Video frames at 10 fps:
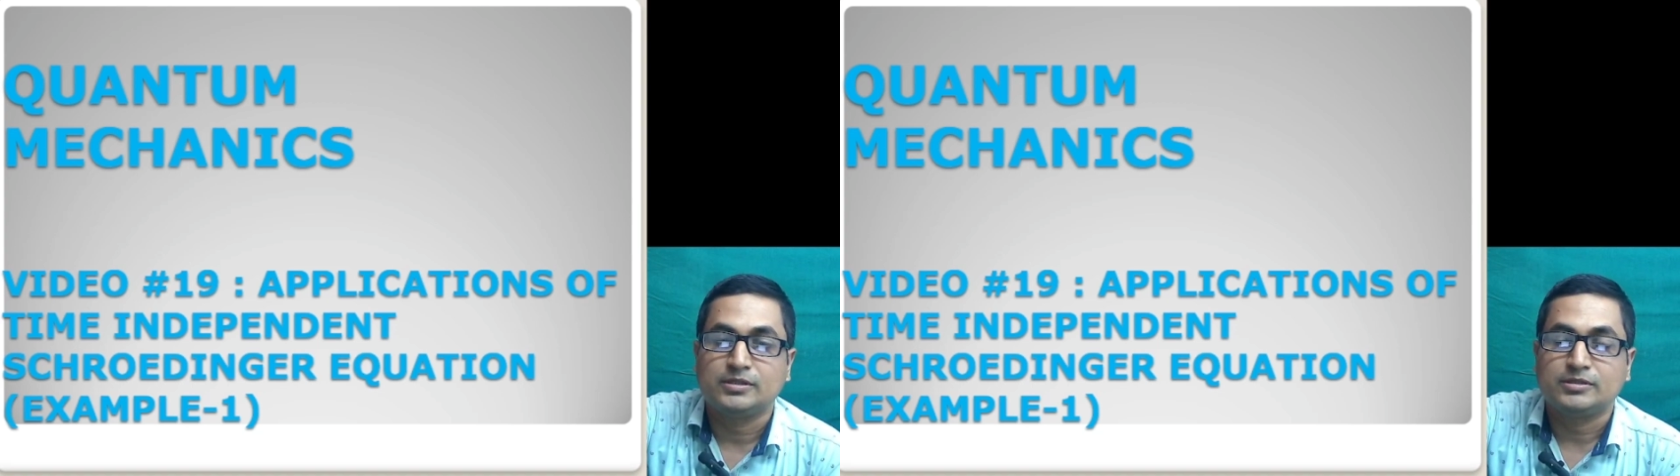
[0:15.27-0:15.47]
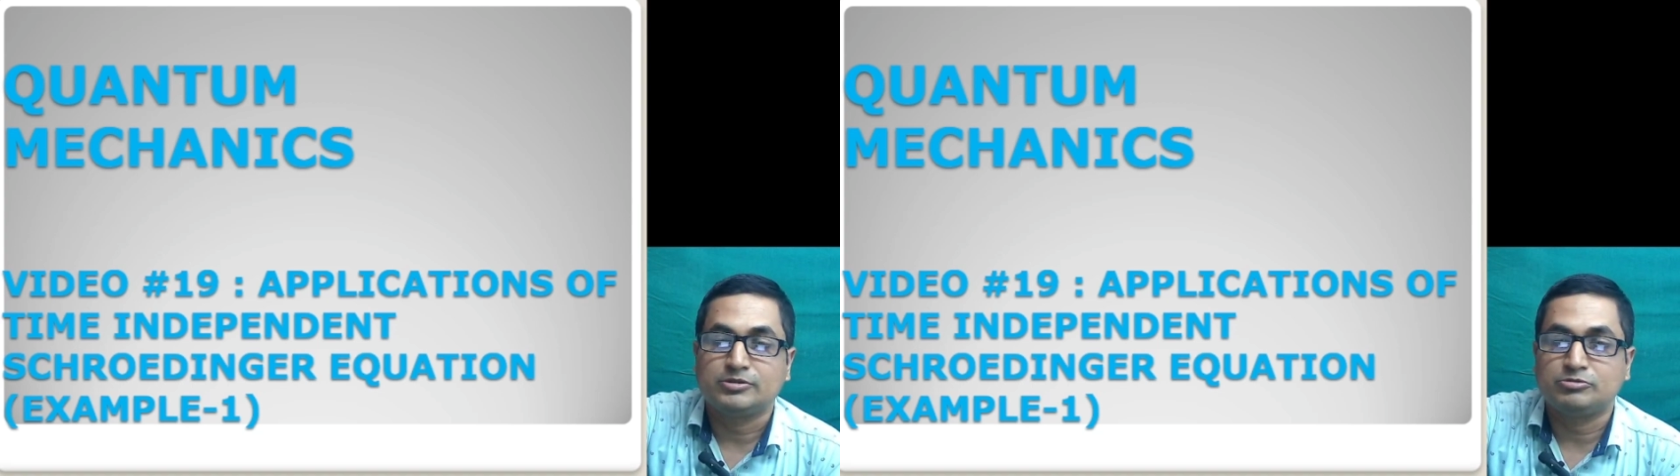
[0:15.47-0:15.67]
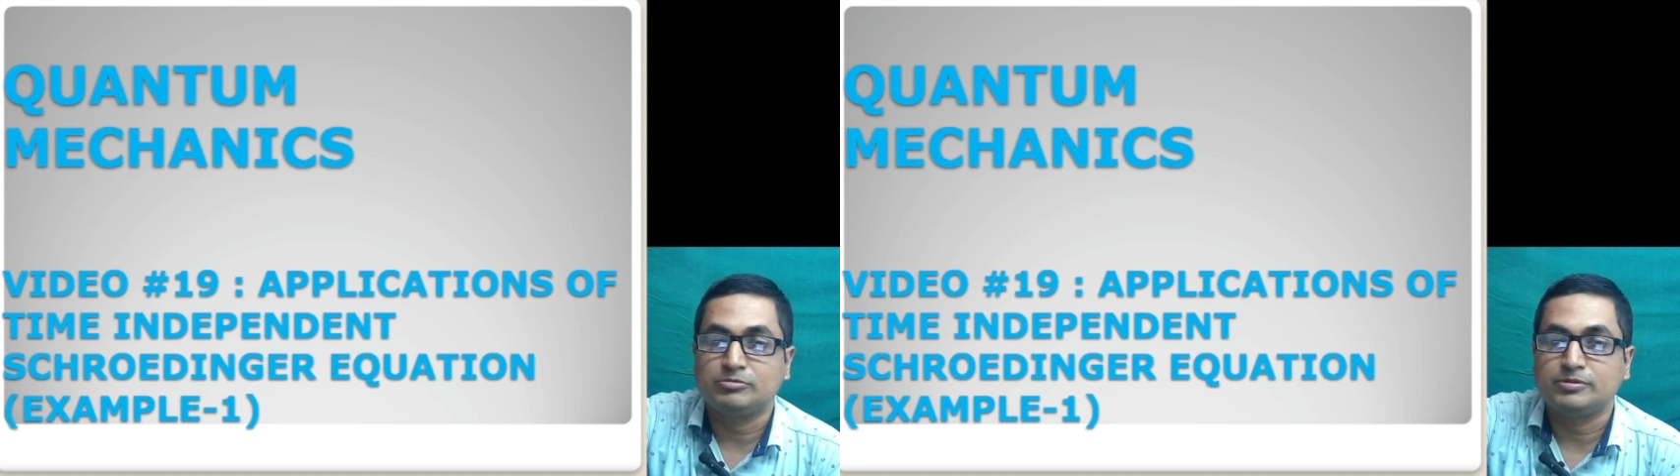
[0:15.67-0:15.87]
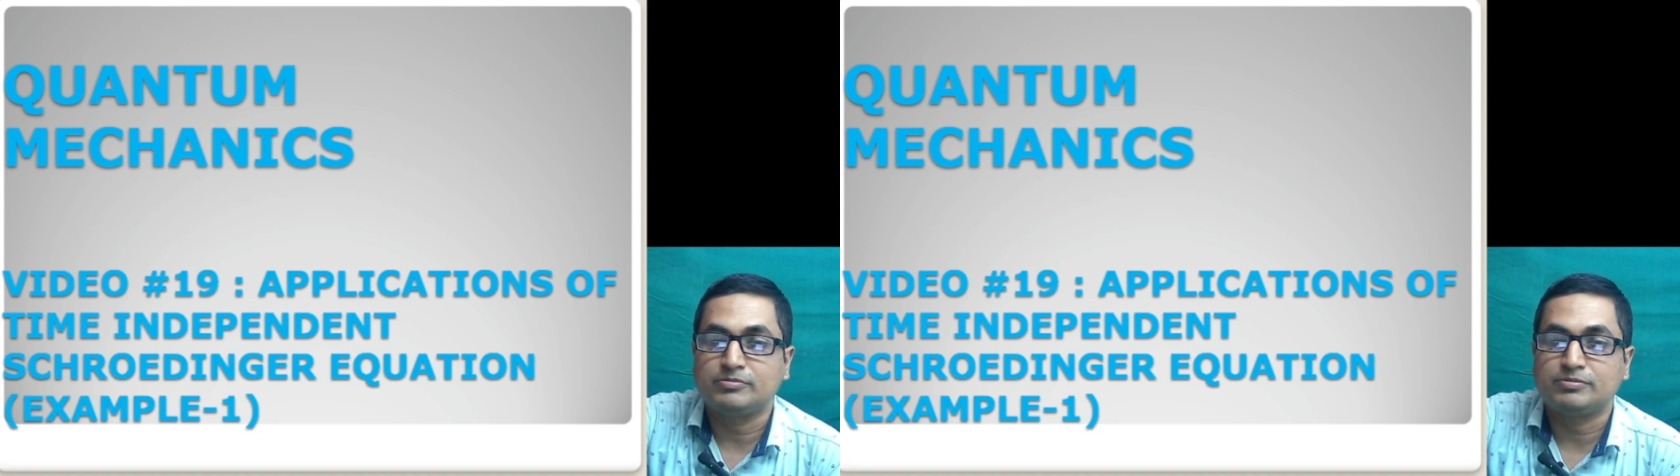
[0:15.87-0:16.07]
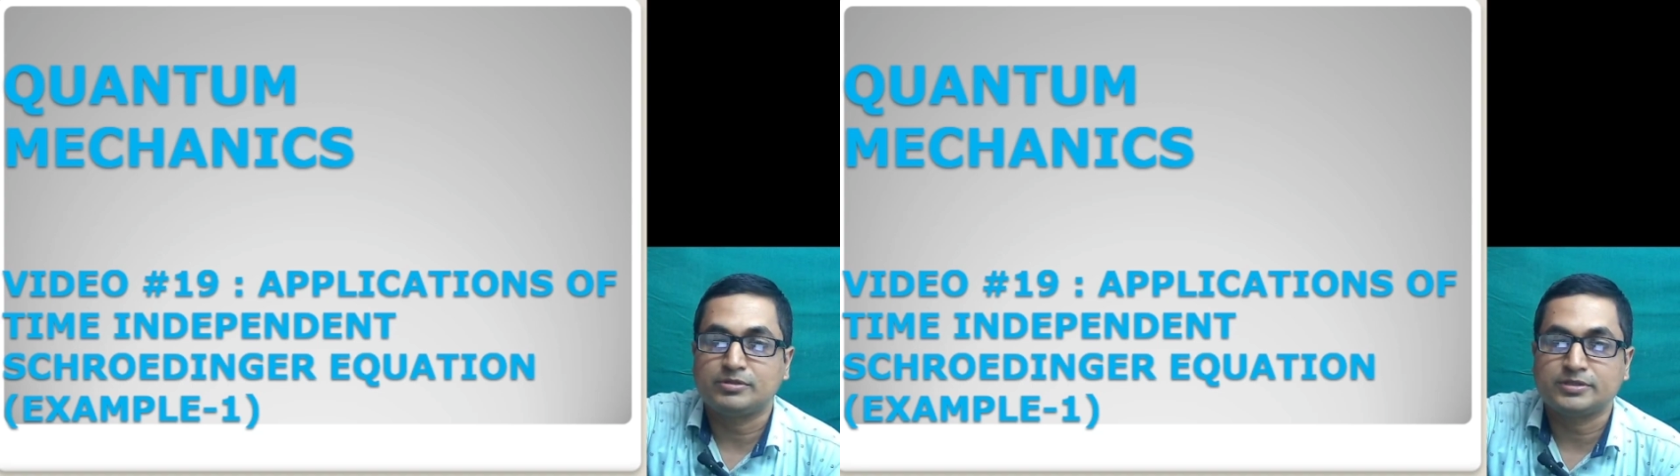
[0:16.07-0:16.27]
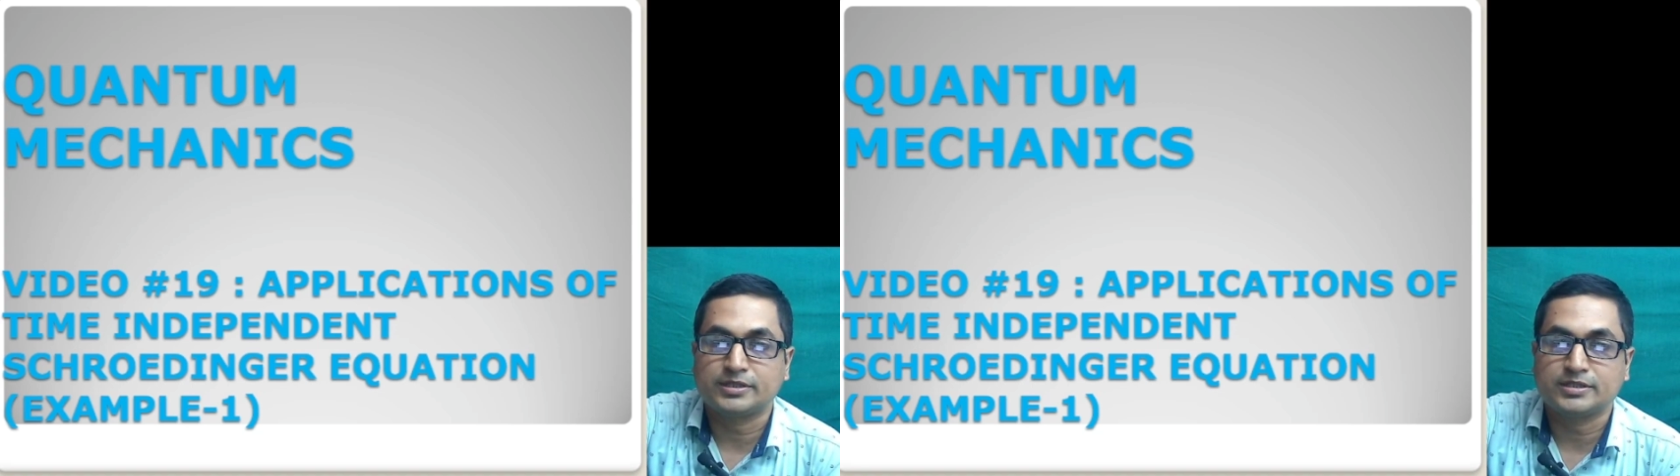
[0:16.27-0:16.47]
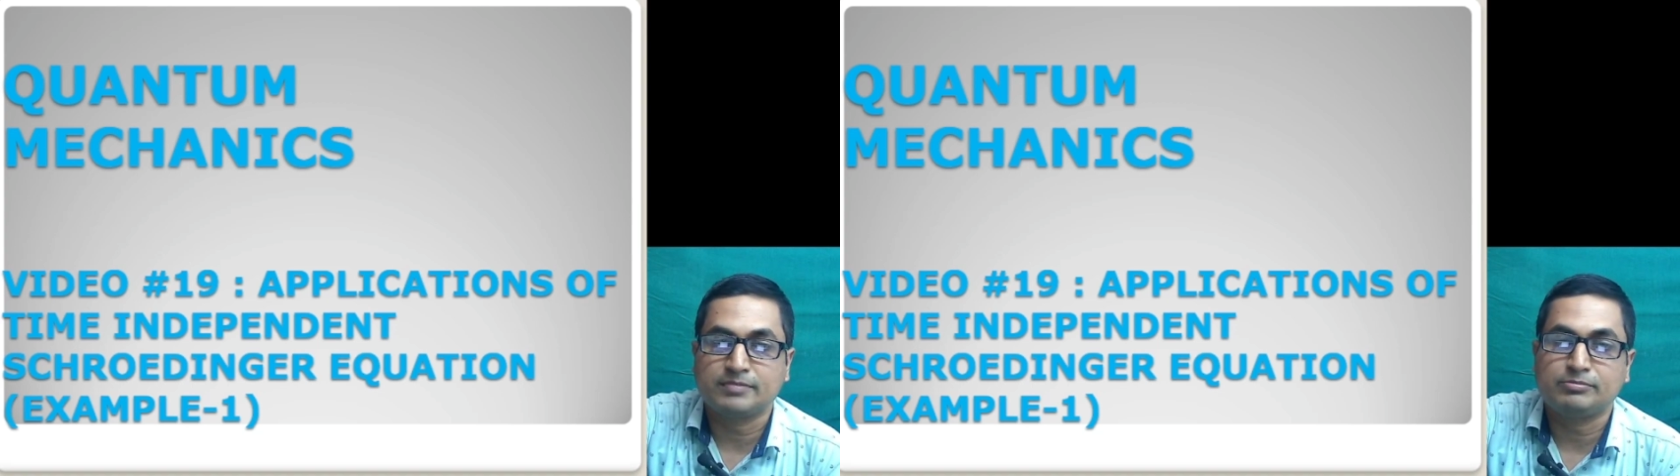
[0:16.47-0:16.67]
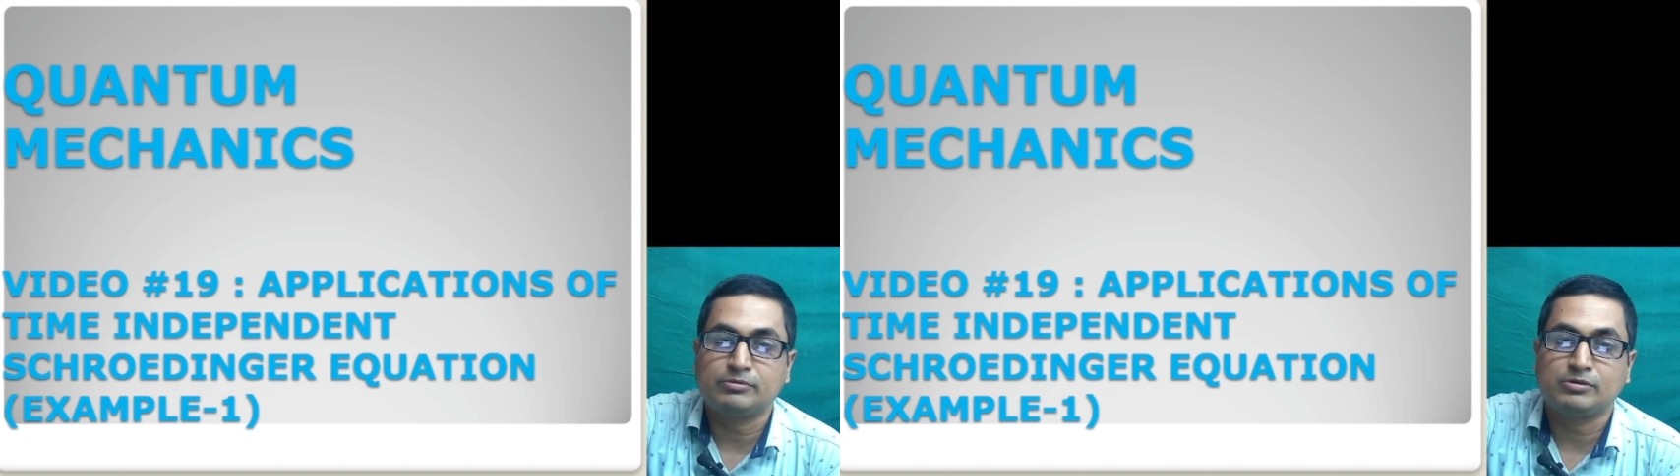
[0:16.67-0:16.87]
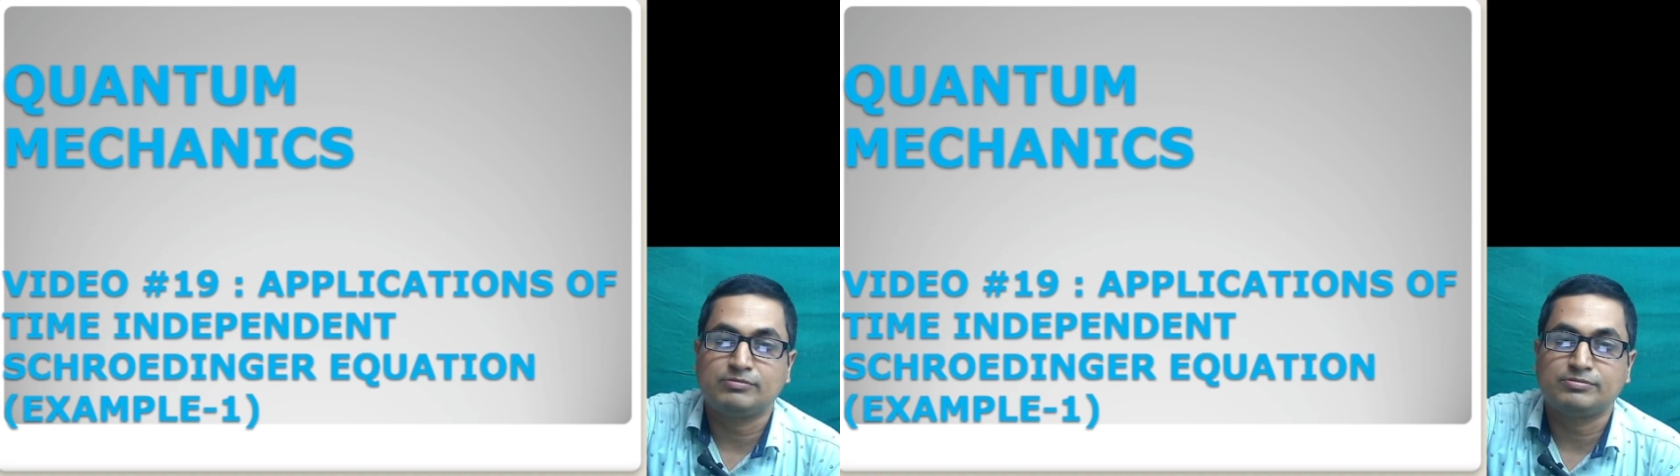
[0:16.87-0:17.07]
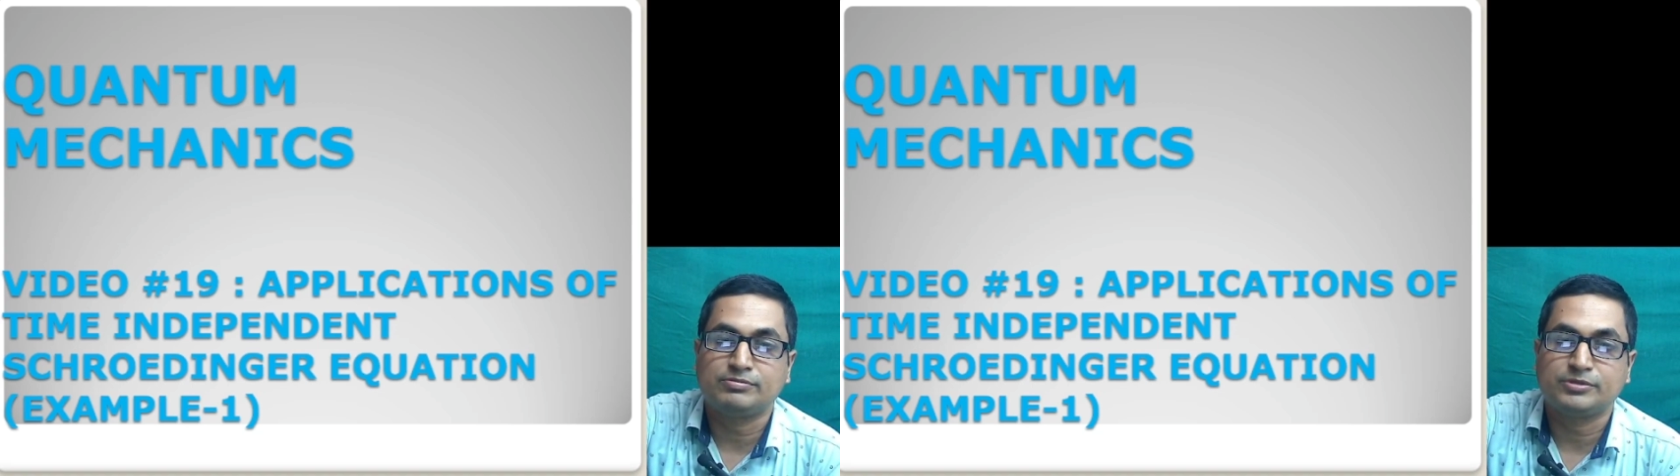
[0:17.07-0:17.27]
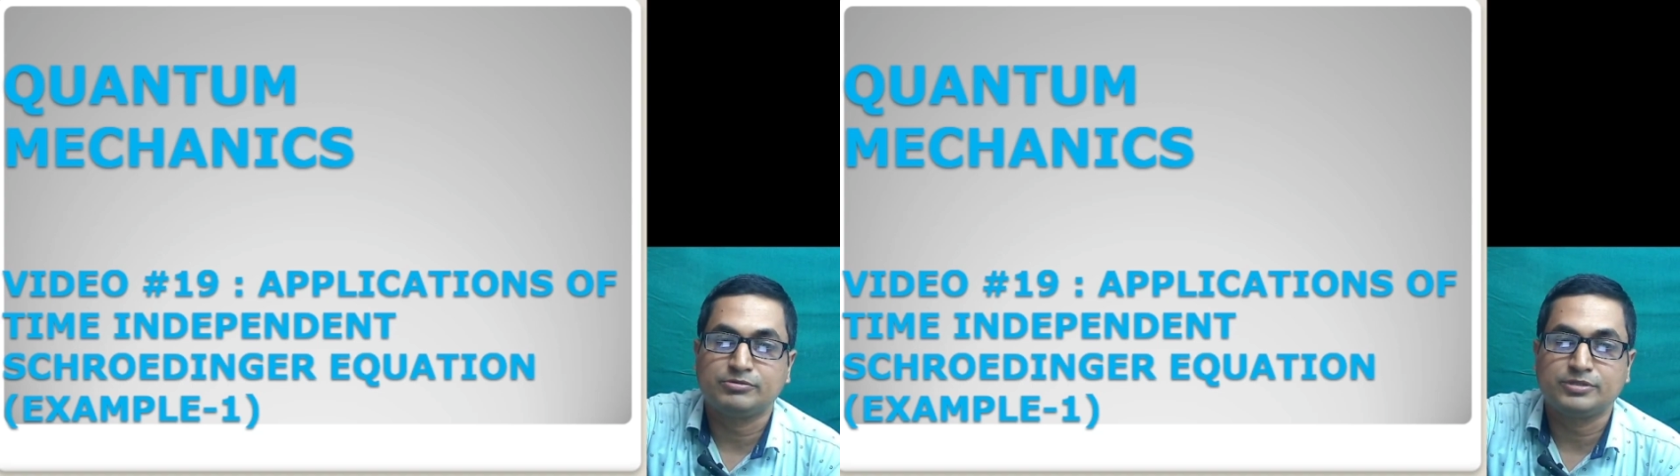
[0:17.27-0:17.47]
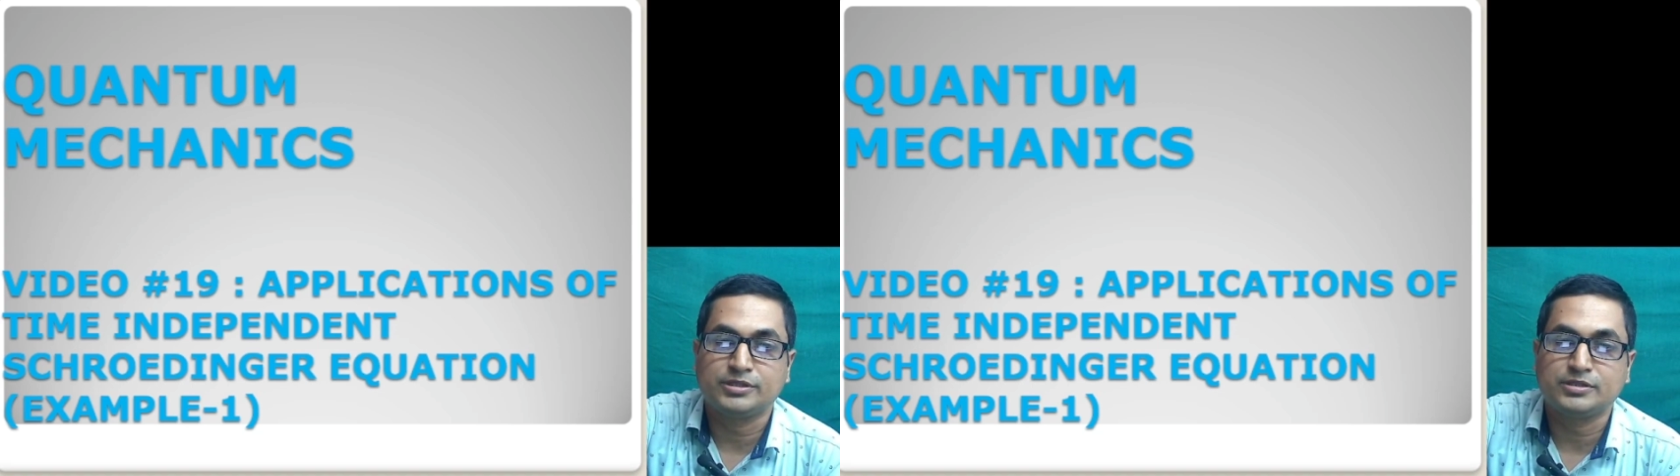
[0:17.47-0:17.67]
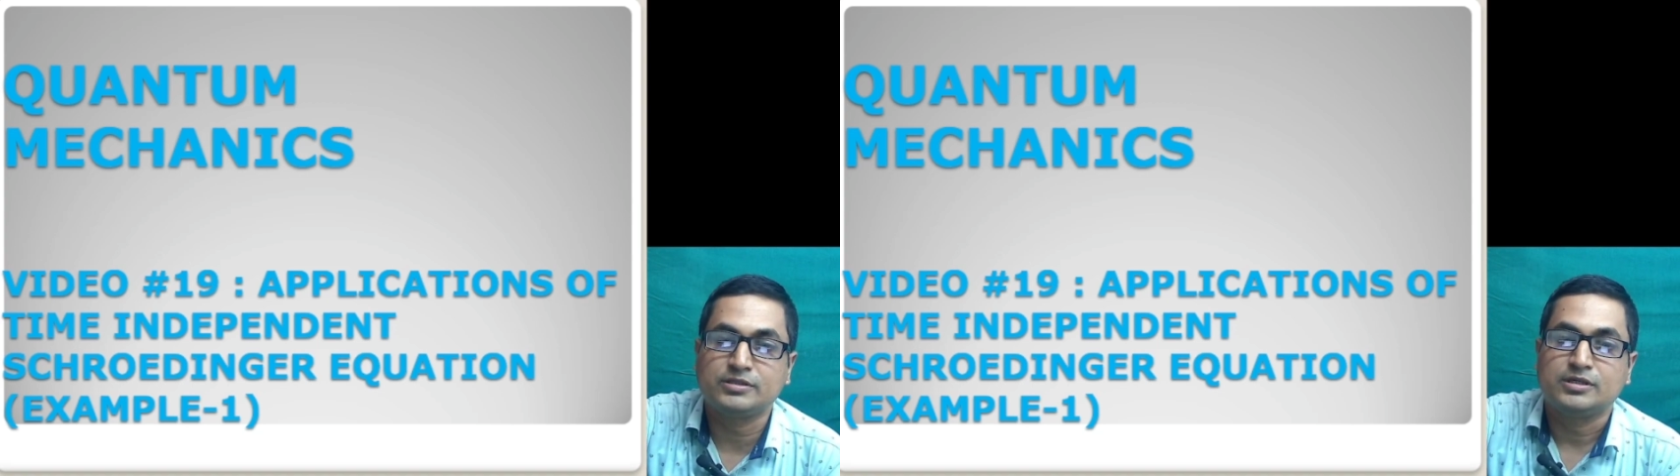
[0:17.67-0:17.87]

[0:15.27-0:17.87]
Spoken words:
This will be the first example of using